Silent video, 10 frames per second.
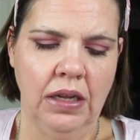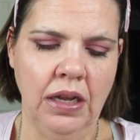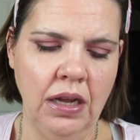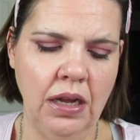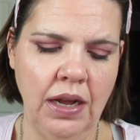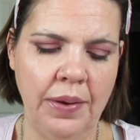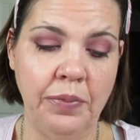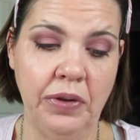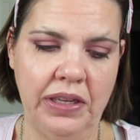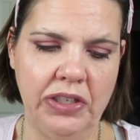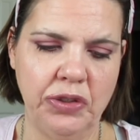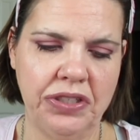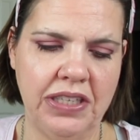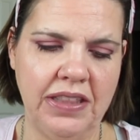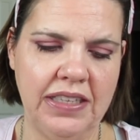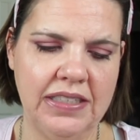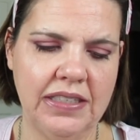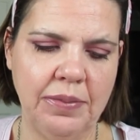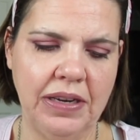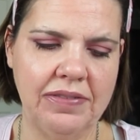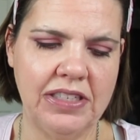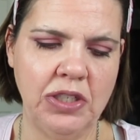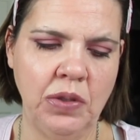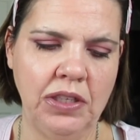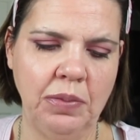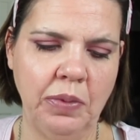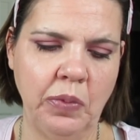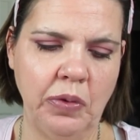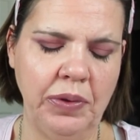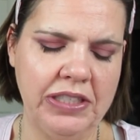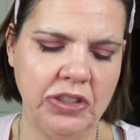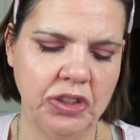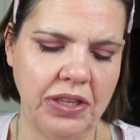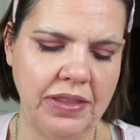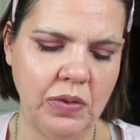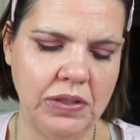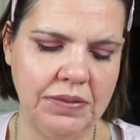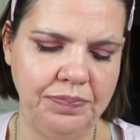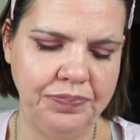I'm really interested in these. I'm gonna have to do a little bit more research on those.